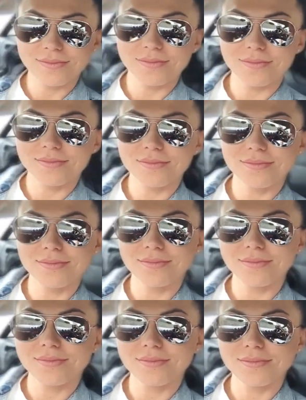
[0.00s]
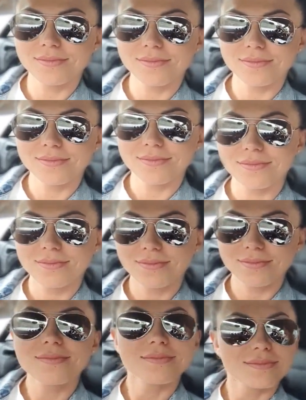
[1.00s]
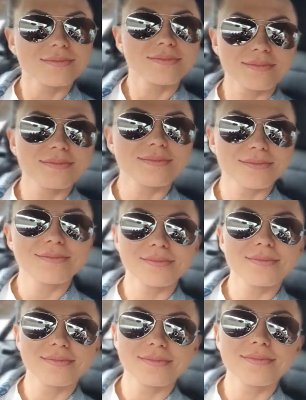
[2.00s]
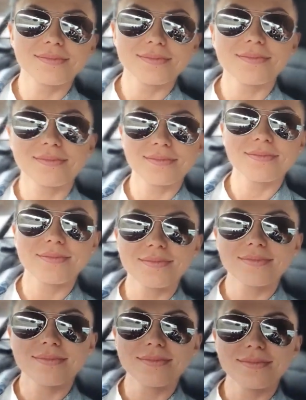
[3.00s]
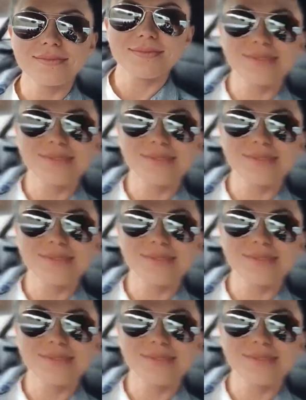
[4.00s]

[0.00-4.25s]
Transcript: This person isn't speaking.